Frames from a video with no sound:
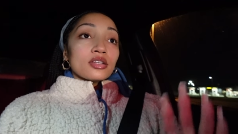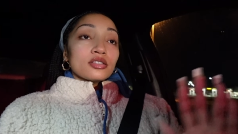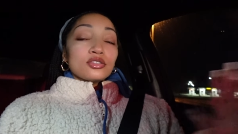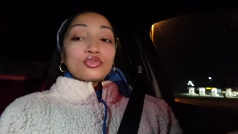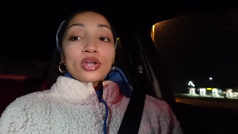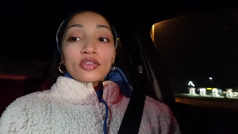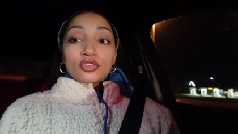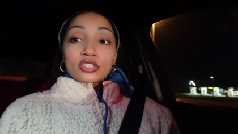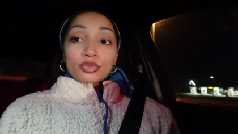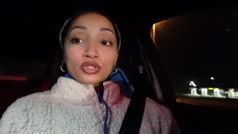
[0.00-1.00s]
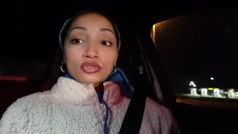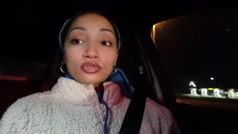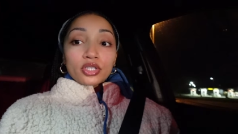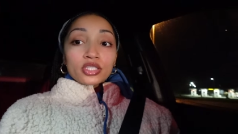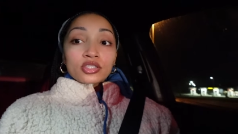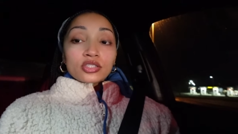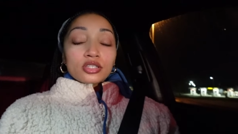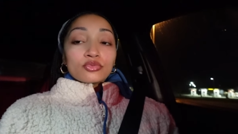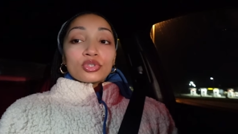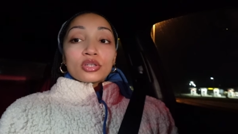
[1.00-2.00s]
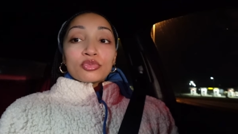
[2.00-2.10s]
You have your special relationship with the